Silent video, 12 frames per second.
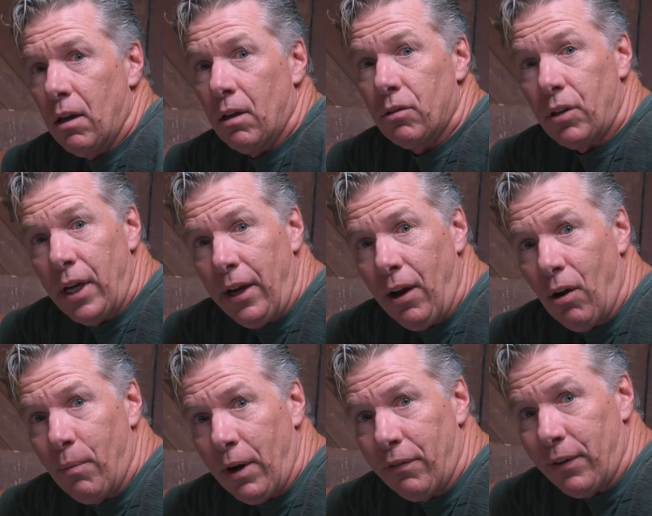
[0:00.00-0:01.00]
So there you go,
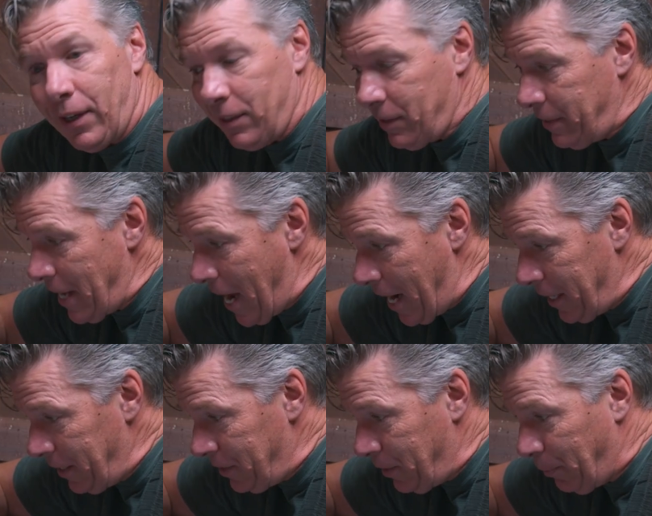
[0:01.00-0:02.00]
my friends. That
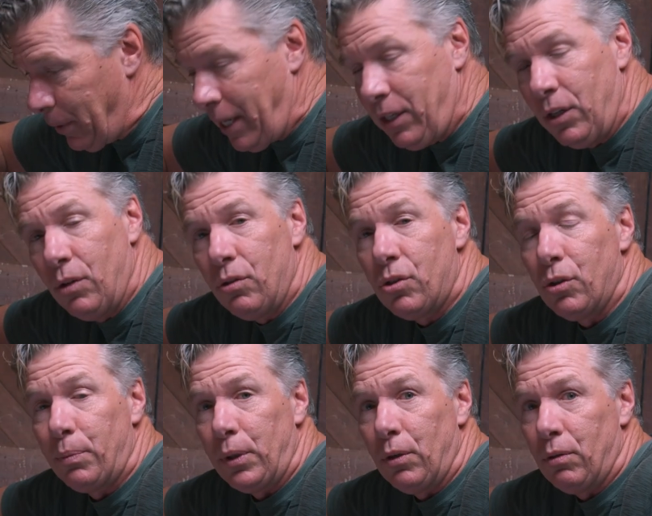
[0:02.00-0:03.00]
is the brand new
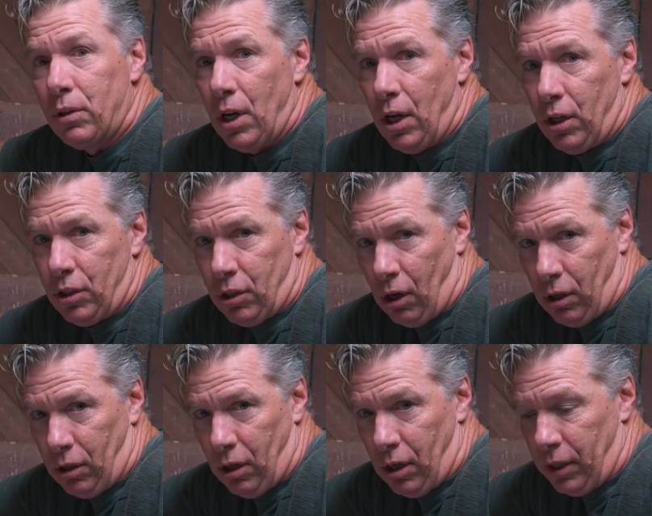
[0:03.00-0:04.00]
Superduked Shark
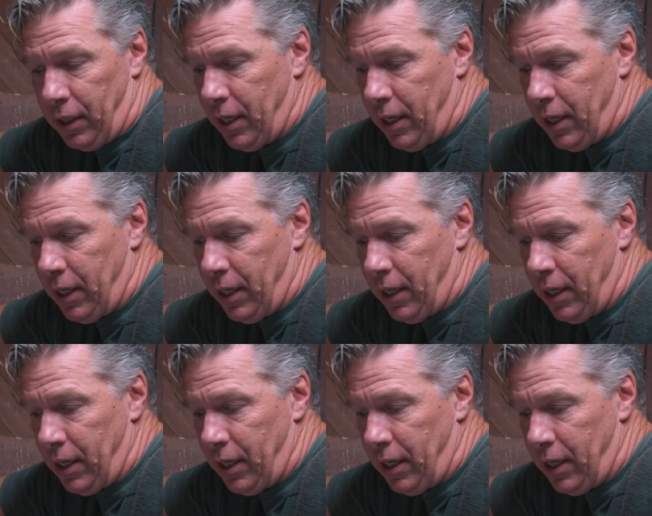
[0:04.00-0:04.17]
Guard.